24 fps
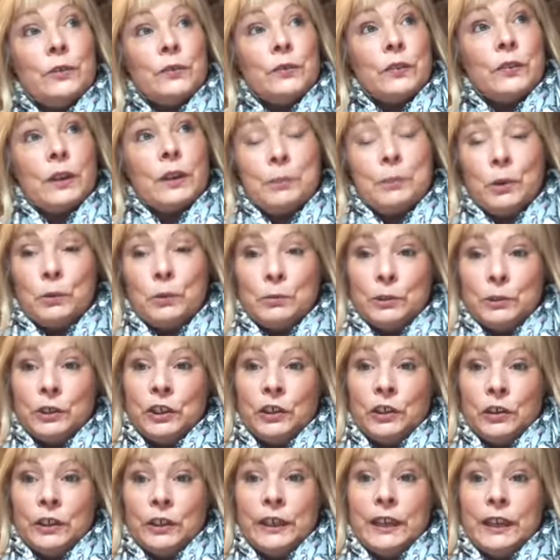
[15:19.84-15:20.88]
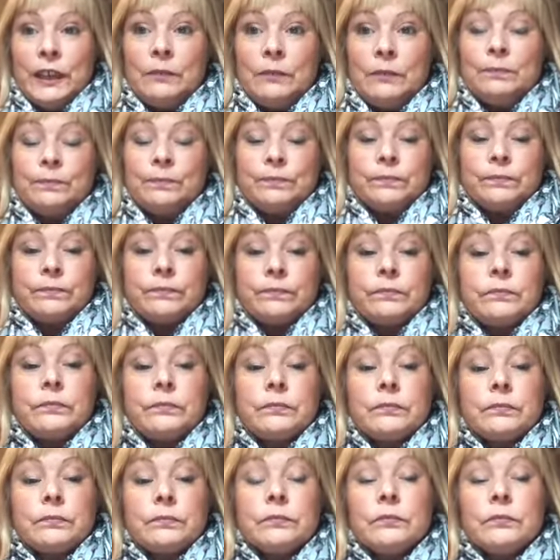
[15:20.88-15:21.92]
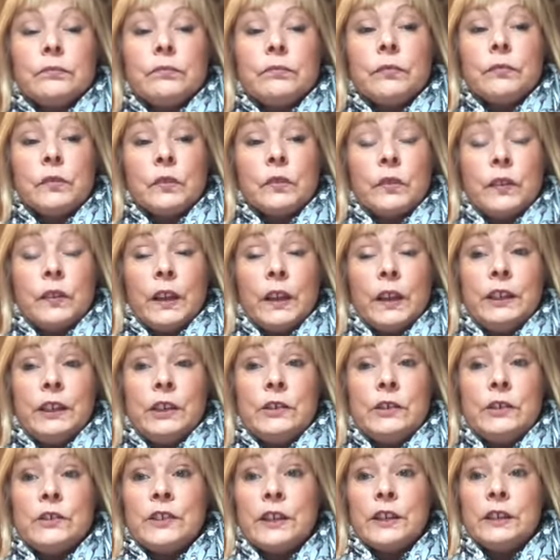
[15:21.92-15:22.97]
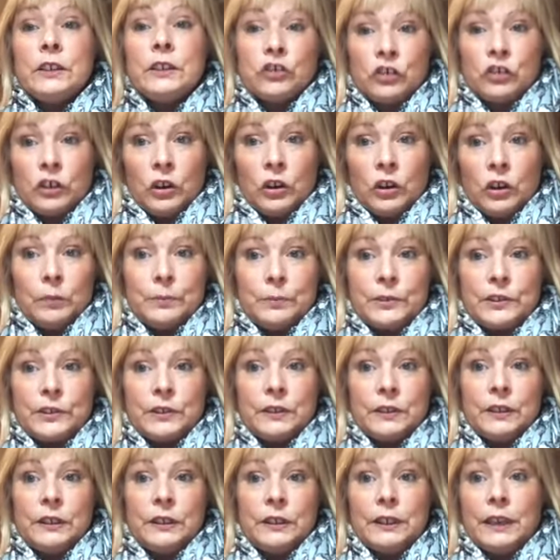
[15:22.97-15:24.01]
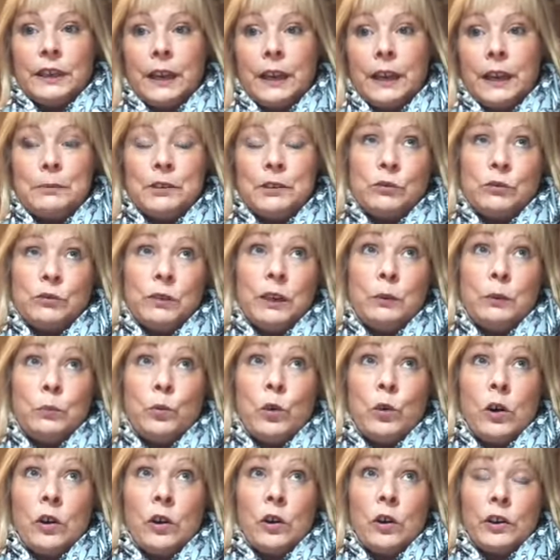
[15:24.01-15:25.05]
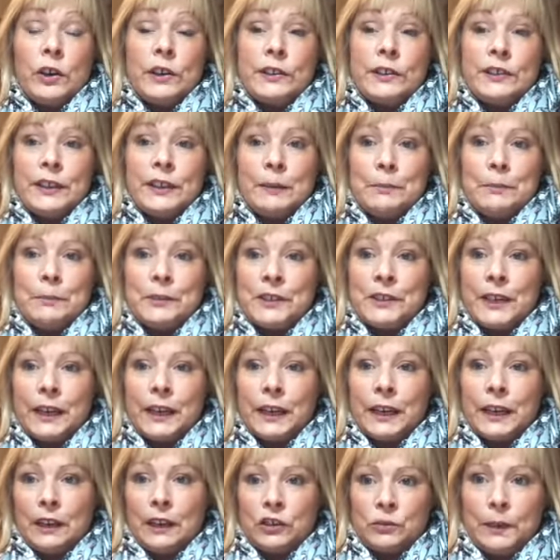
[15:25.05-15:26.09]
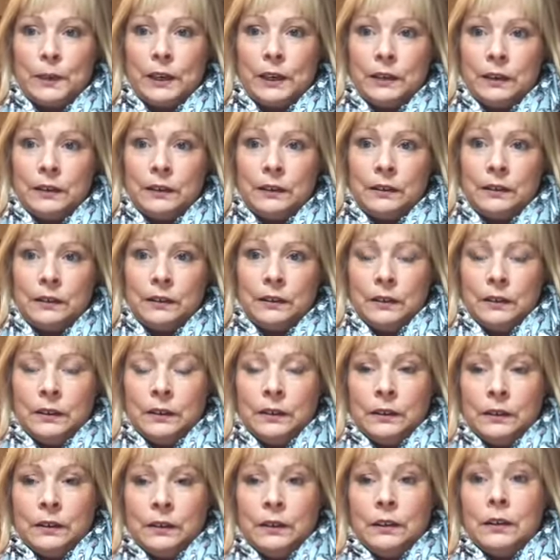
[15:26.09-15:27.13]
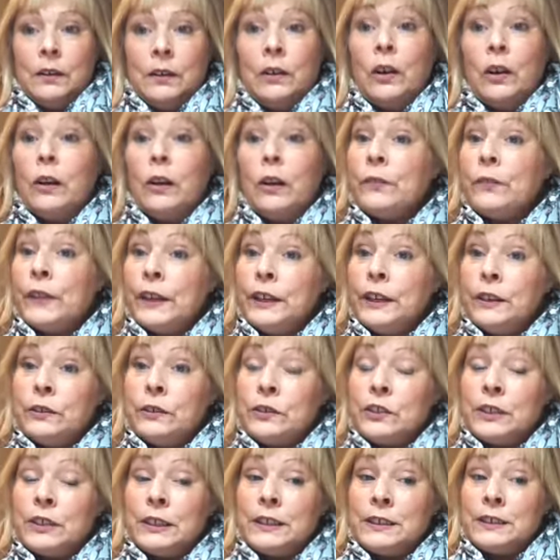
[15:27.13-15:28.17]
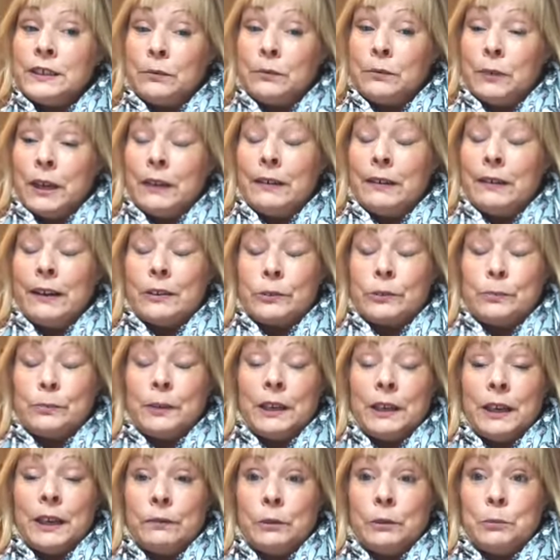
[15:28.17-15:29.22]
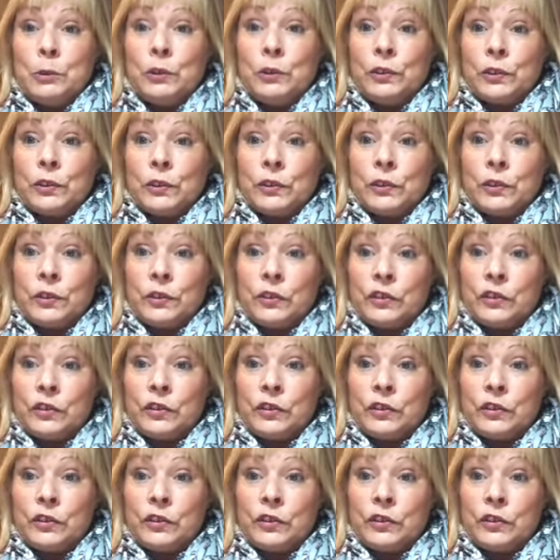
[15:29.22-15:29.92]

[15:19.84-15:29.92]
they put money on it, they use it in the shops, and they get between one and ten percent cashback off their utility warehouse bill every month. So